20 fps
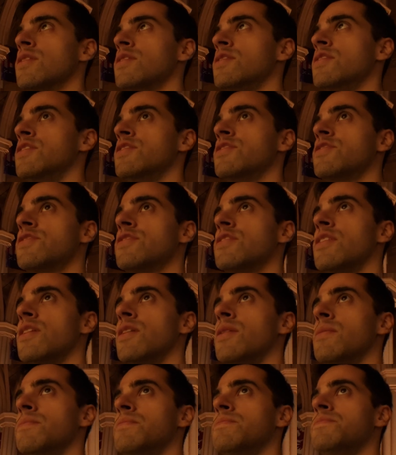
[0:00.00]
this
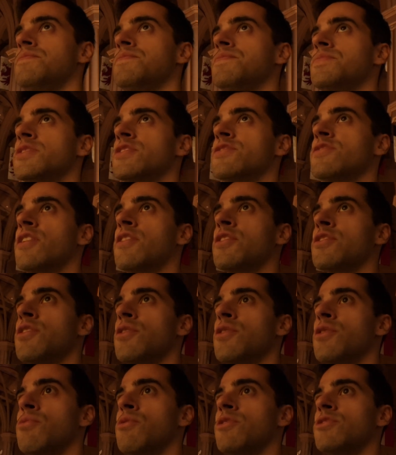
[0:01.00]

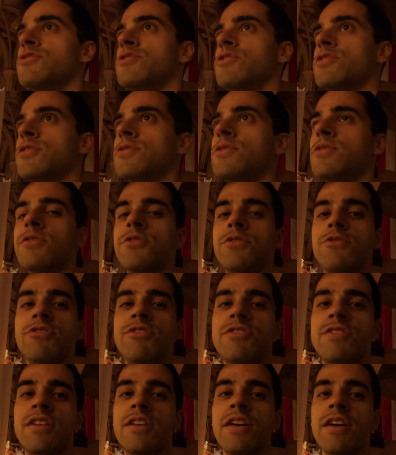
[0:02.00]
territory was
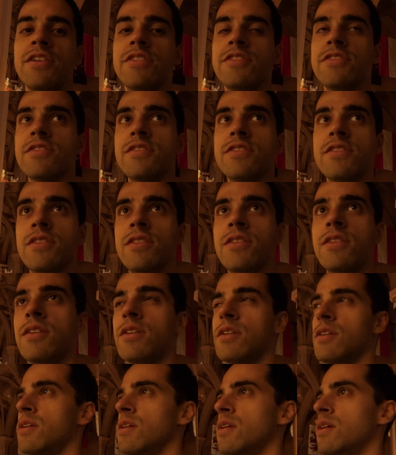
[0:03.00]
Christianized
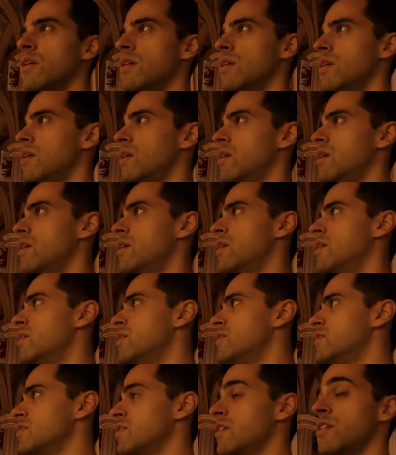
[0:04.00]

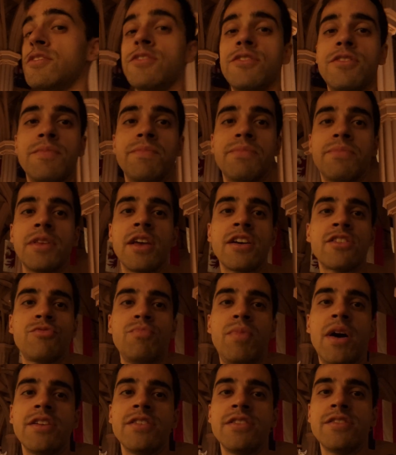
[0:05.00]
and later
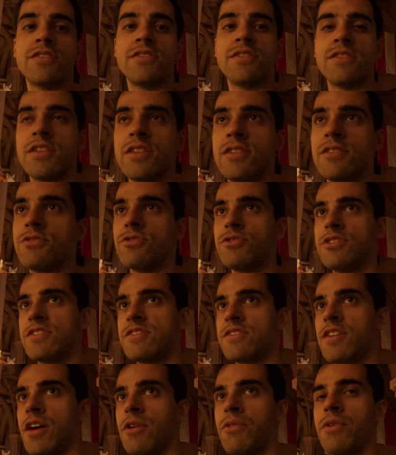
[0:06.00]
expanded into
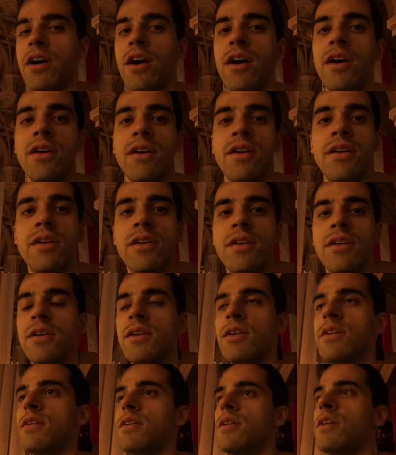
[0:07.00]
this area
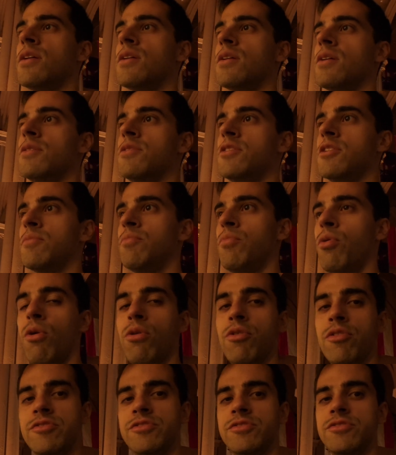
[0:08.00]
near
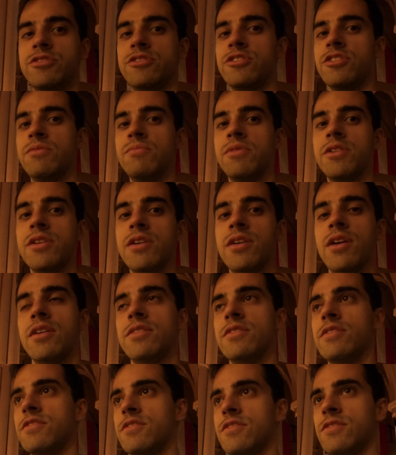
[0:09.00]
Poland, Germany,
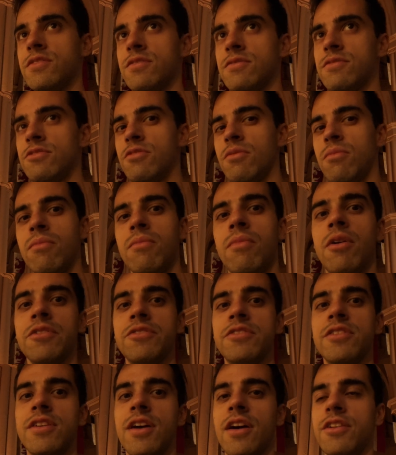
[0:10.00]
and some
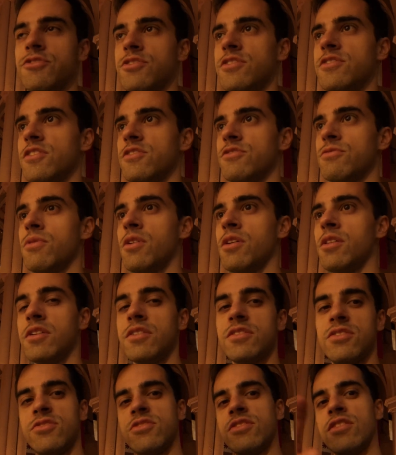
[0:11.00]
Baltic countries as well,
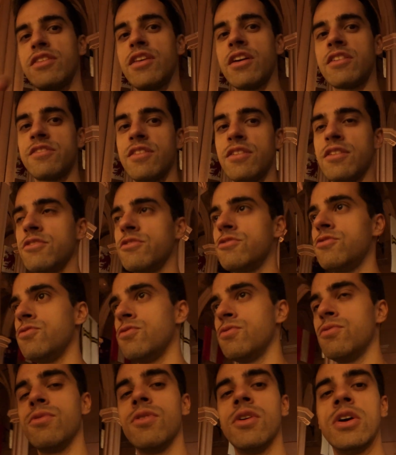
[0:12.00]
and that extended
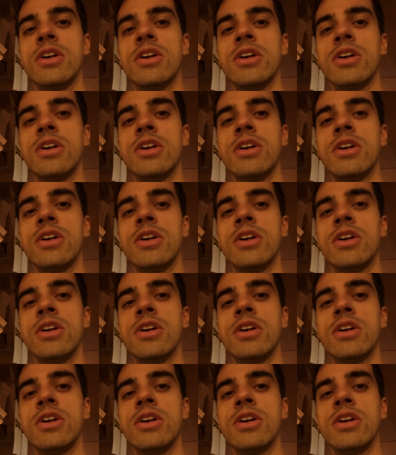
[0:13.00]
to